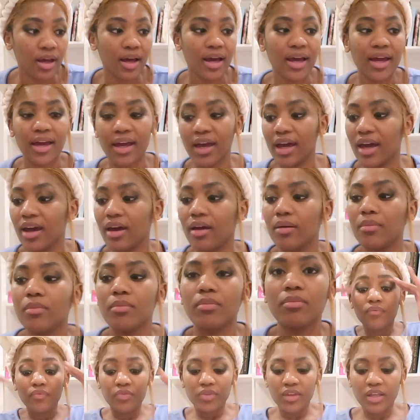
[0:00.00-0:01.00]
I
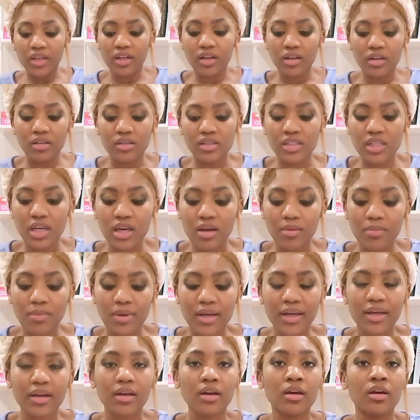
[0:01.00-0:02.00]
am. And then I'll take
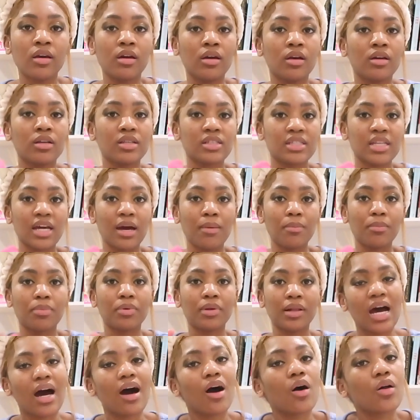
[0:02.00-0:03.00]
my damp
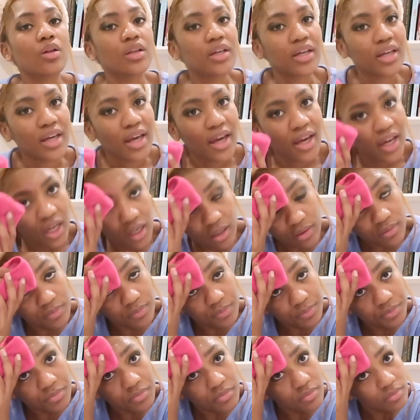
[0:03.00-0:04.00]
towel
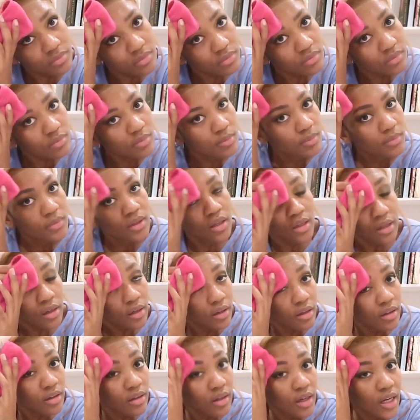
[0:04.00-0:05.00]
again
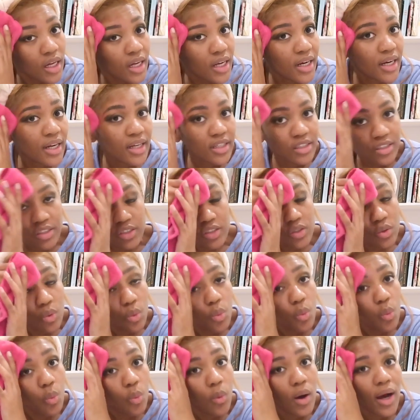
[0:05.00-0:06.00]
and I just
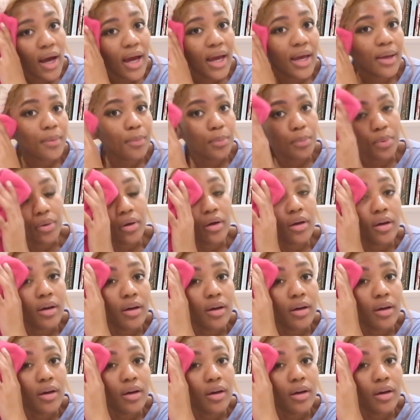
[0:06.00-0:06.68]
wipe